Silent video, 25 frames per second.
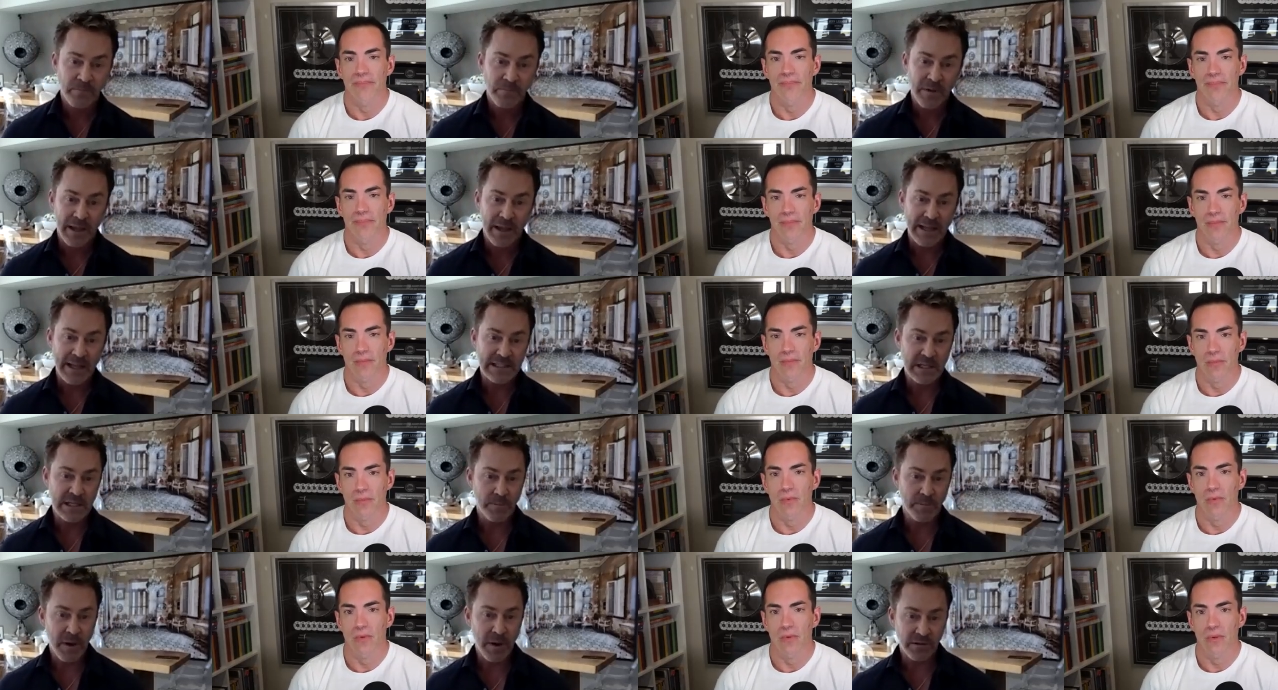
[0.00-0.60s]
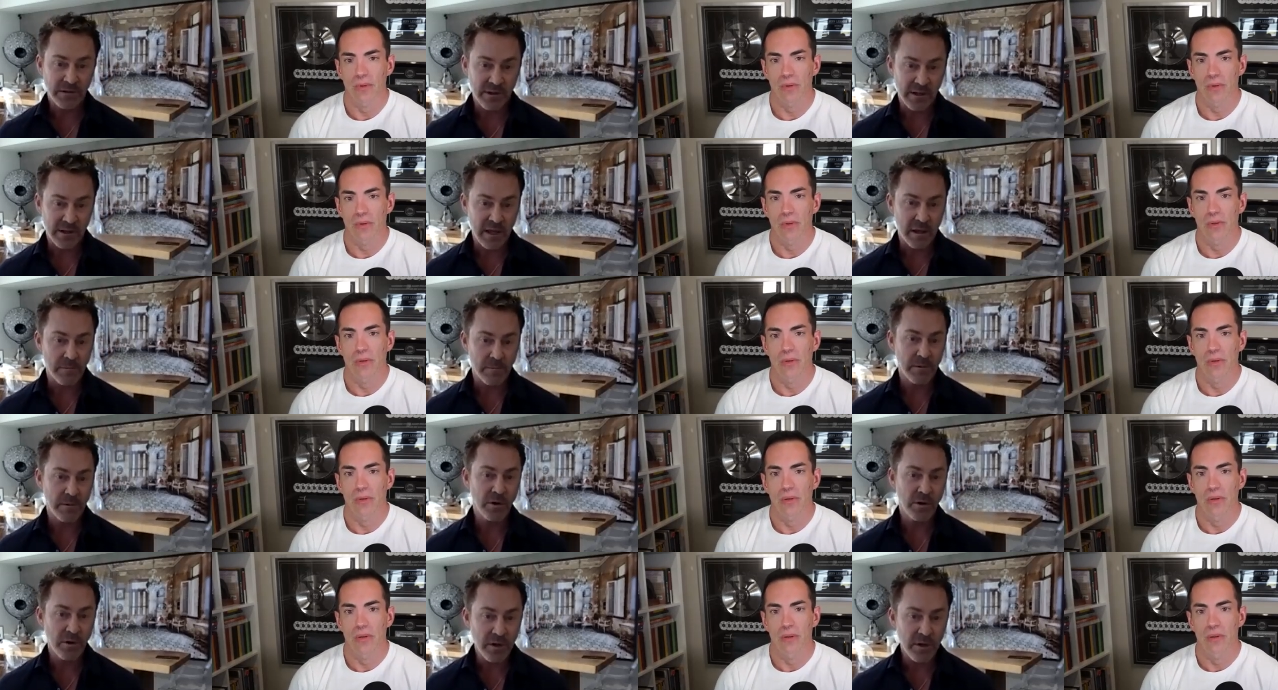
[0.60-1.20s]
Speaker 1: It's about the
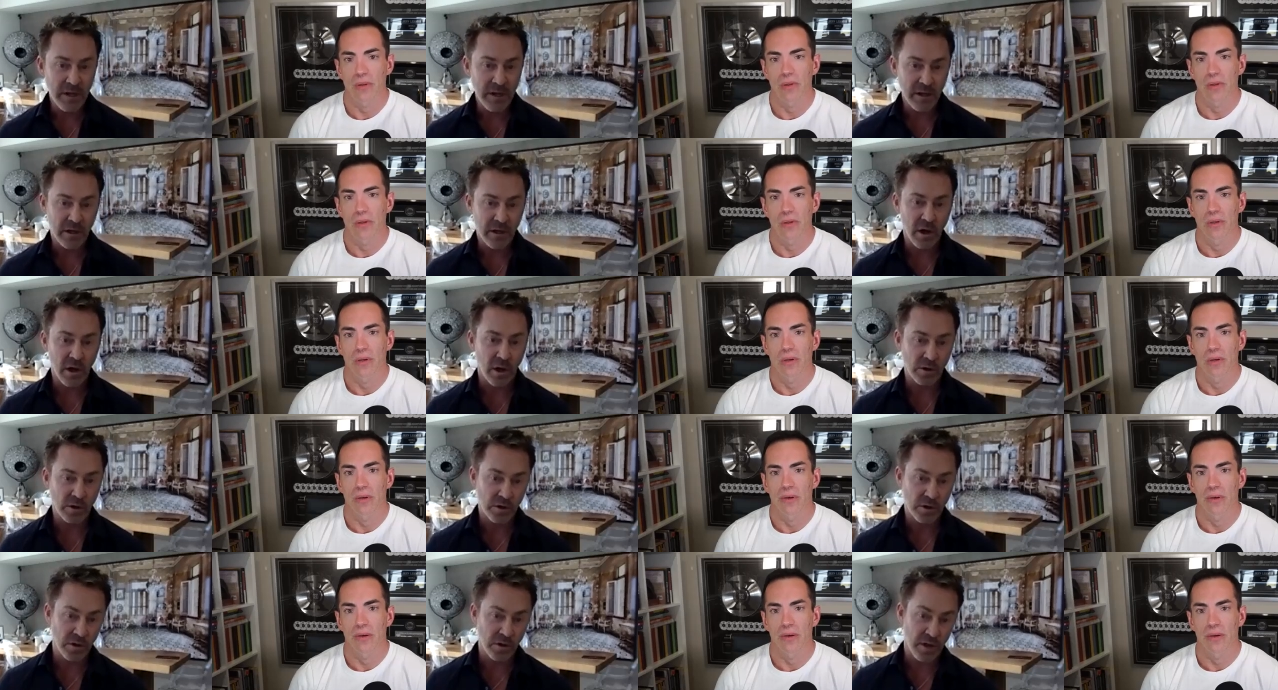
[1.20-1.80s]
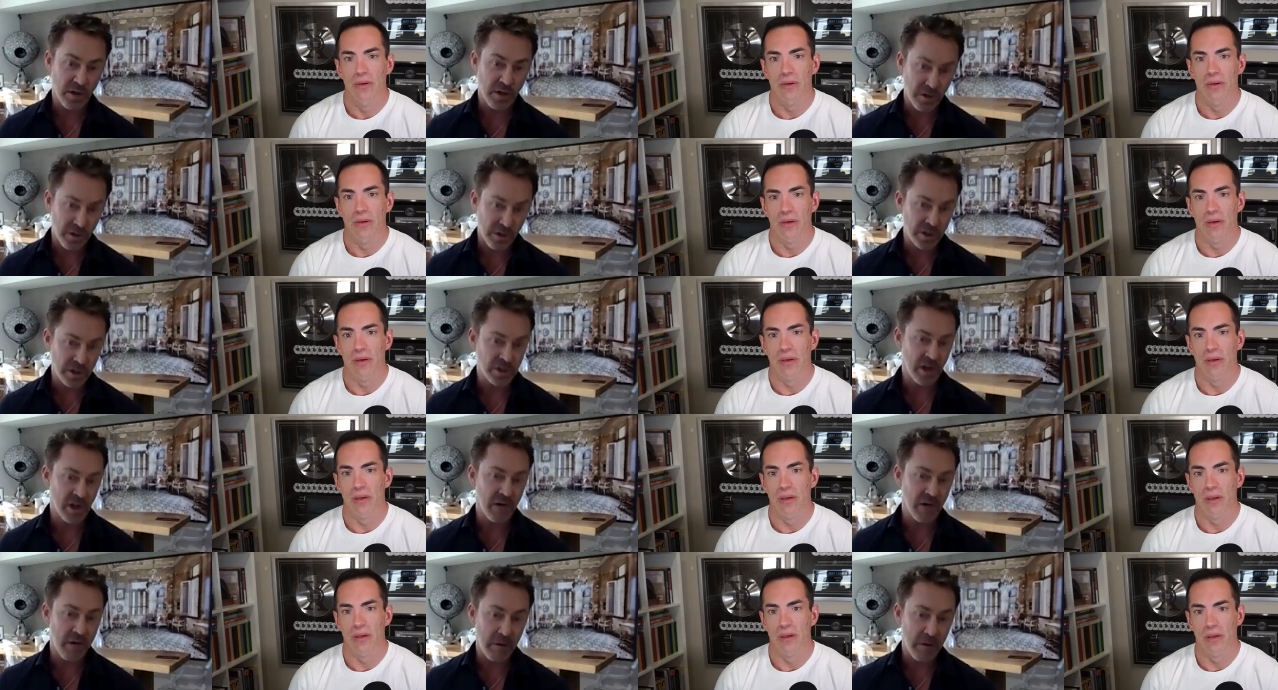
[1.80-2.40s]
community and culture that you can
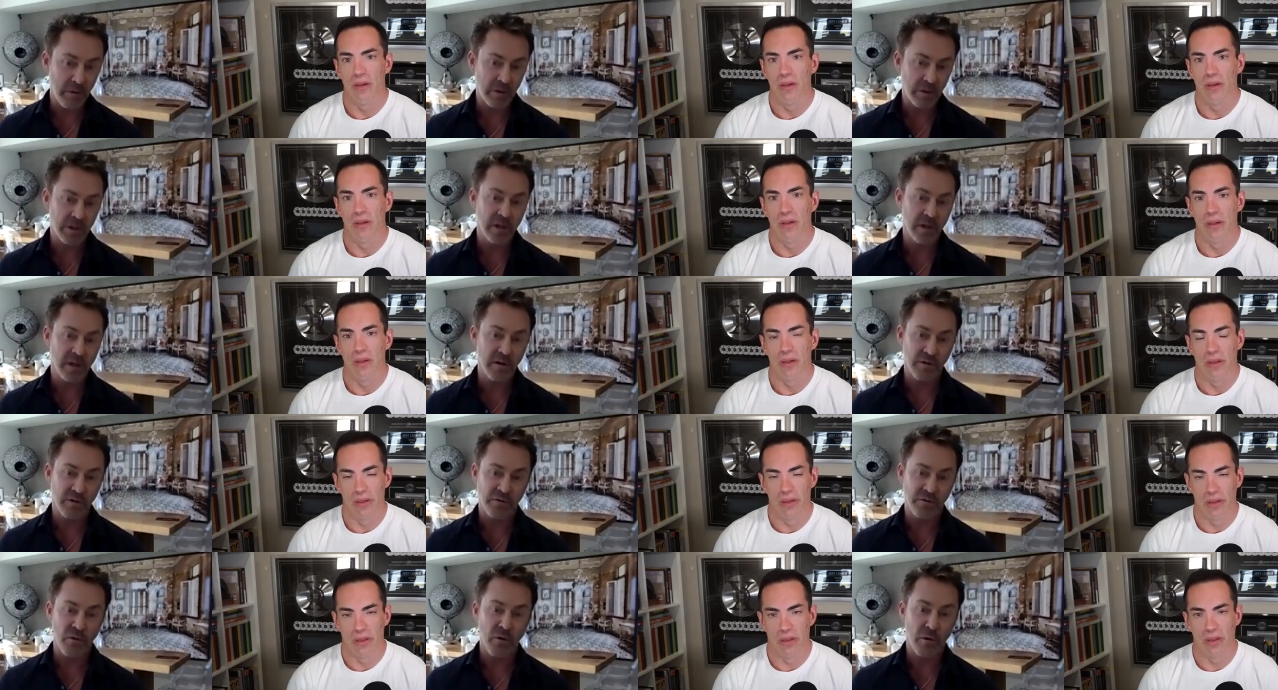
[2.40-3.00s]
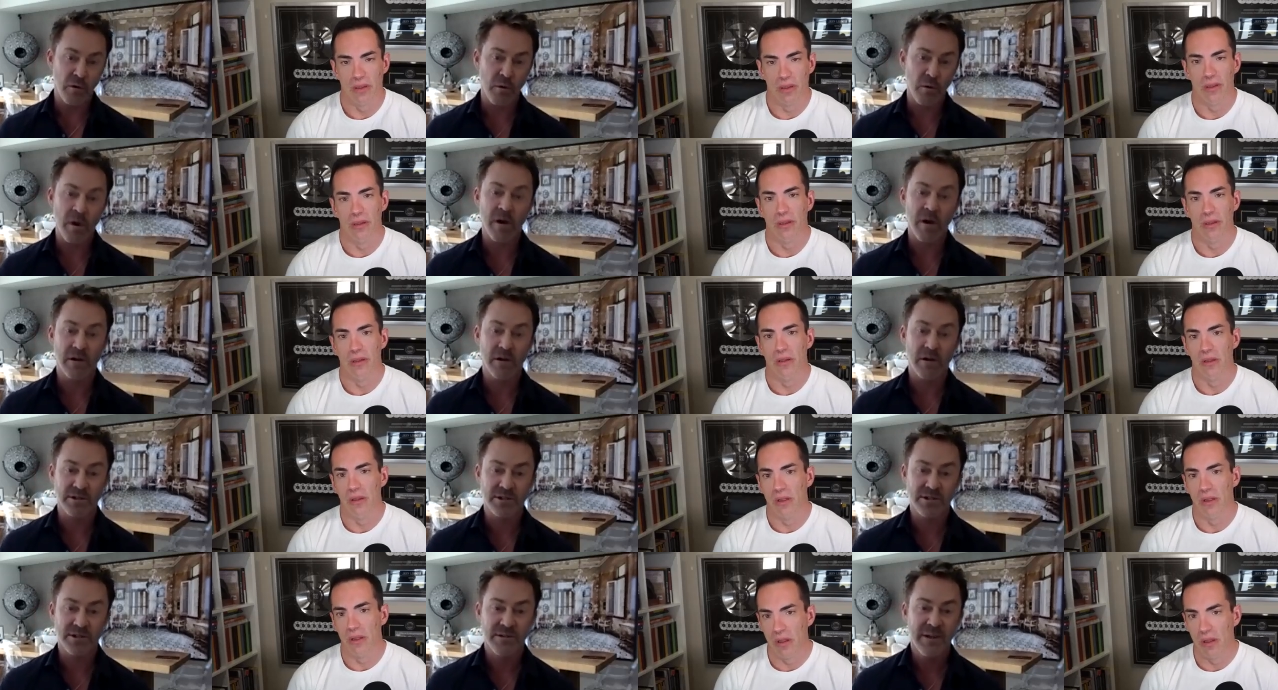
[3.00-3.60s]
generate within your four
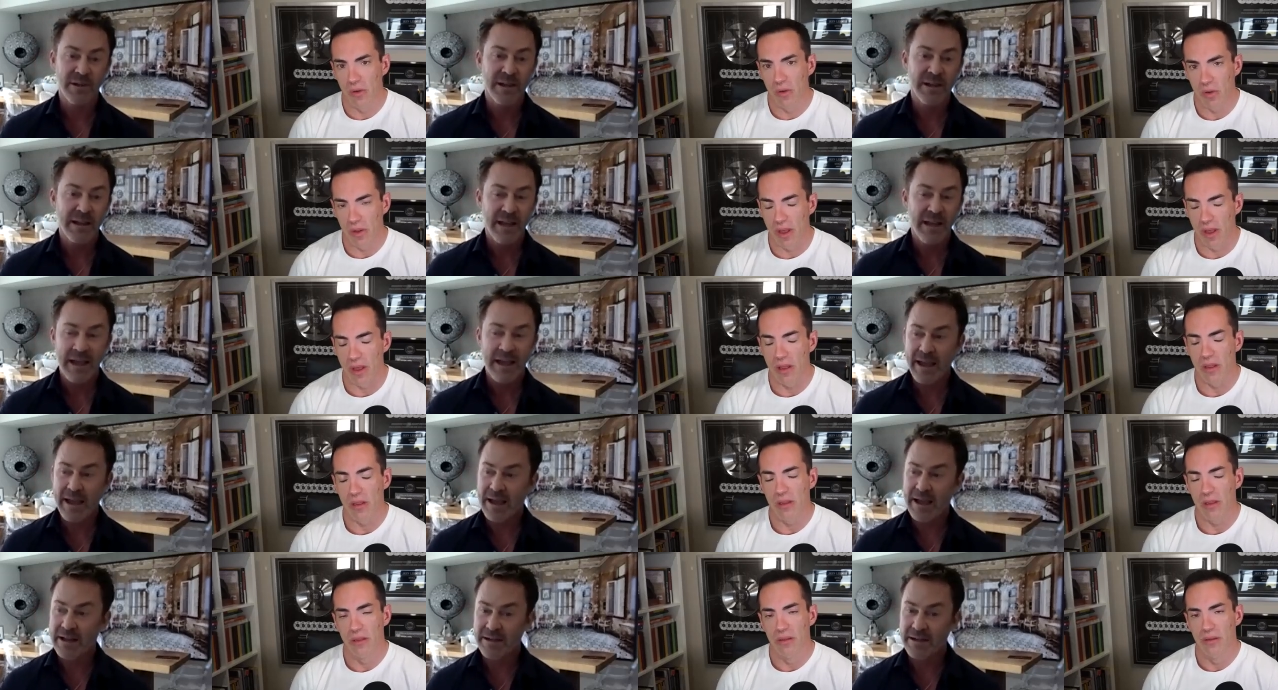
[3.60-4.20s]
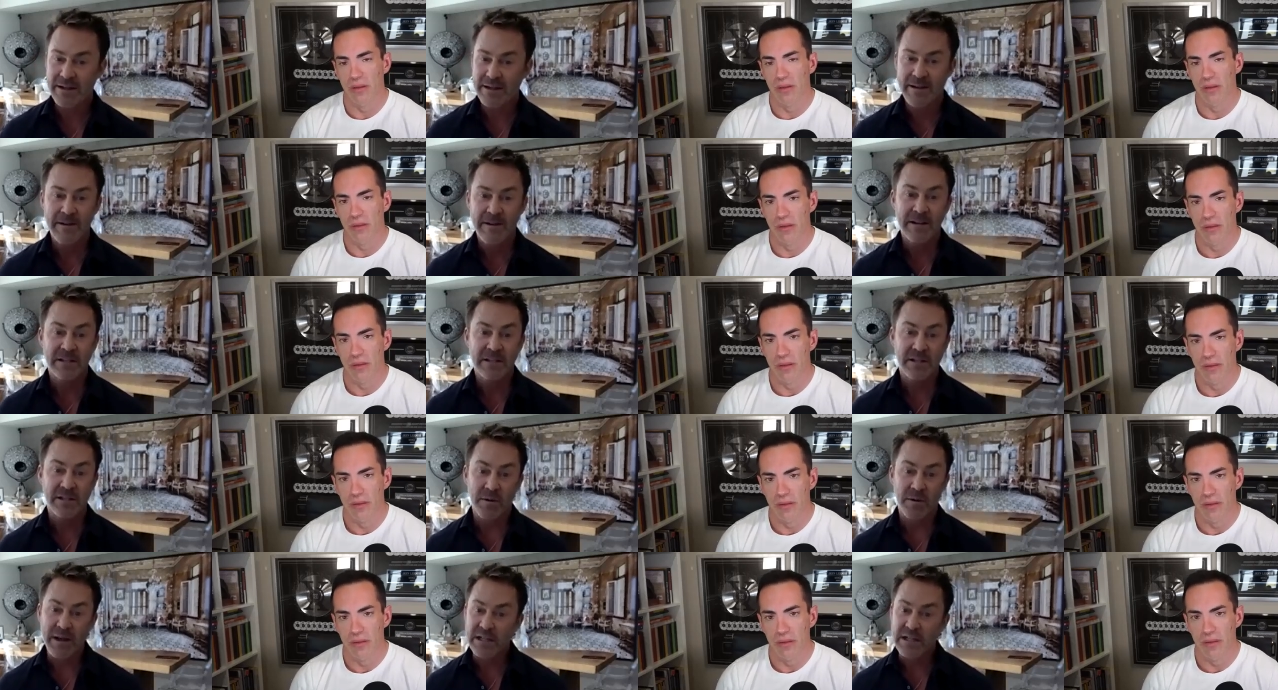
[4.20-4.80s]
walls. Okay. And
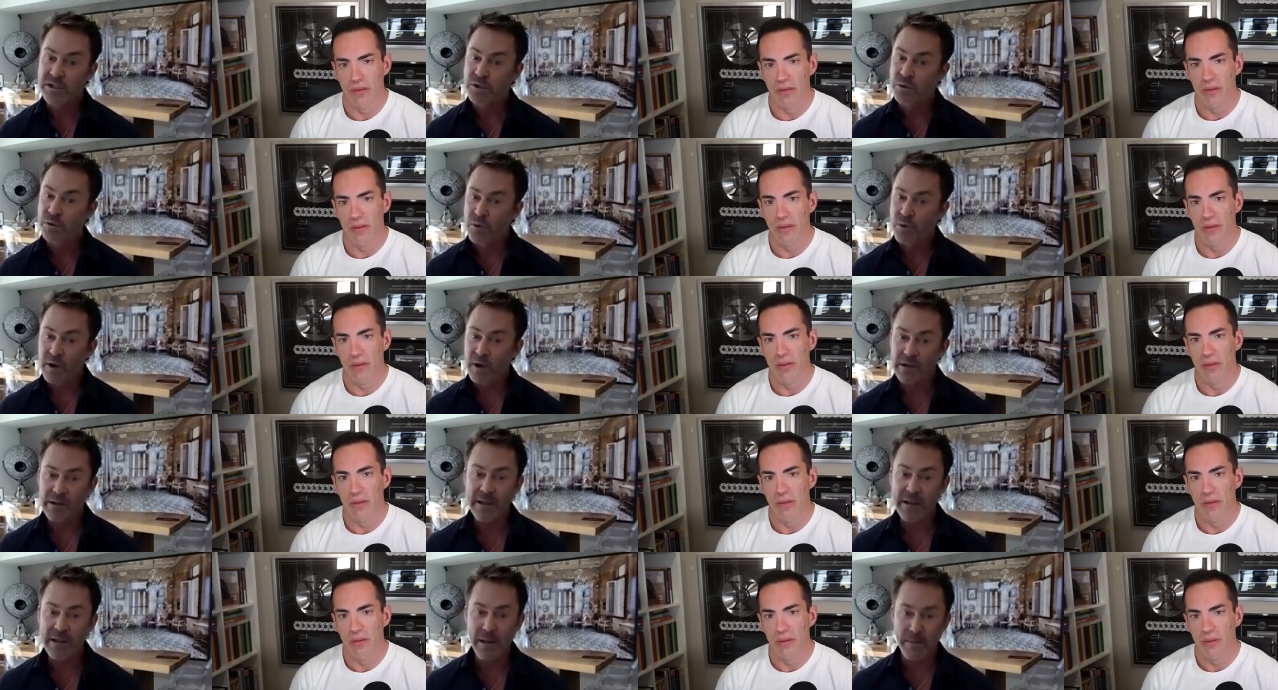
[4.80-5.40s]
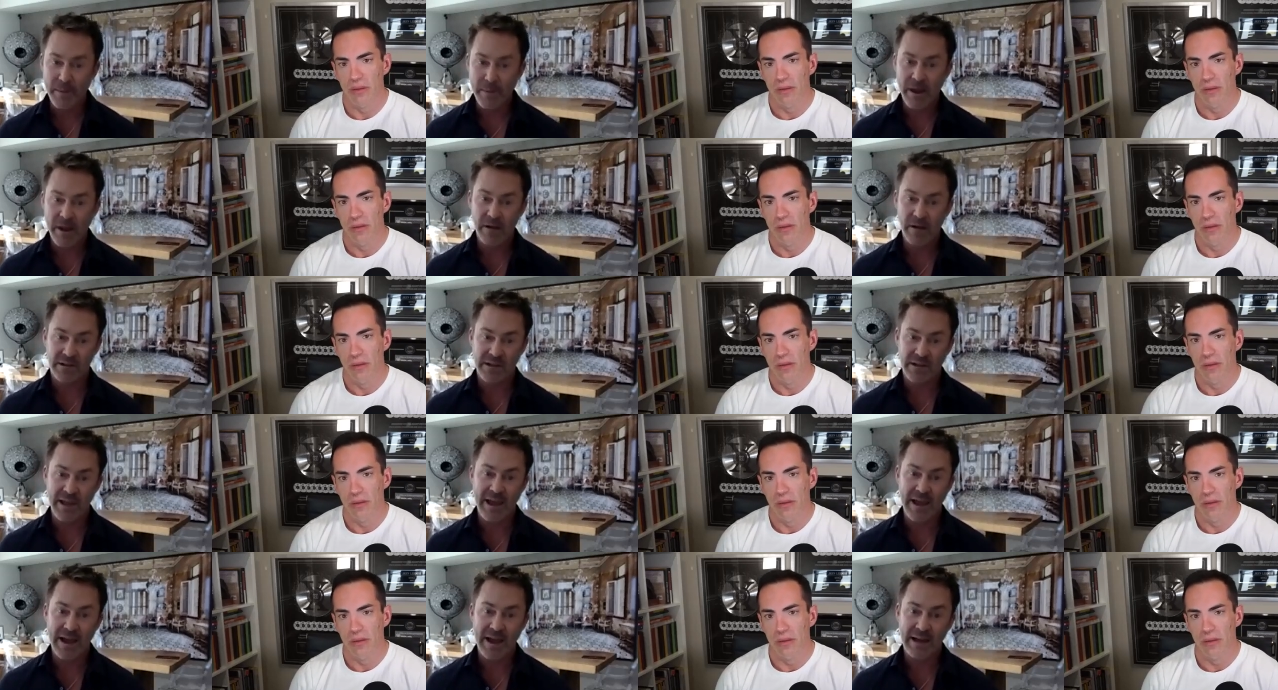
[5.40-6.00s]
so it's really about
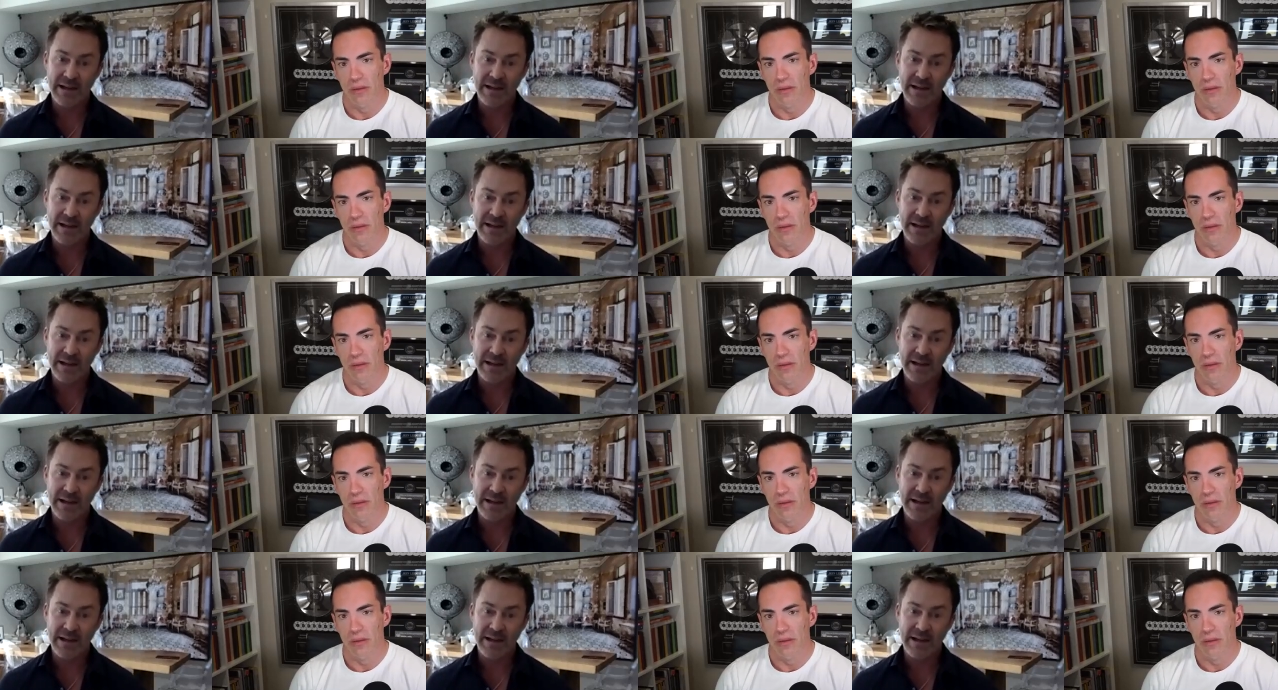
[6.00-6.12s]
that,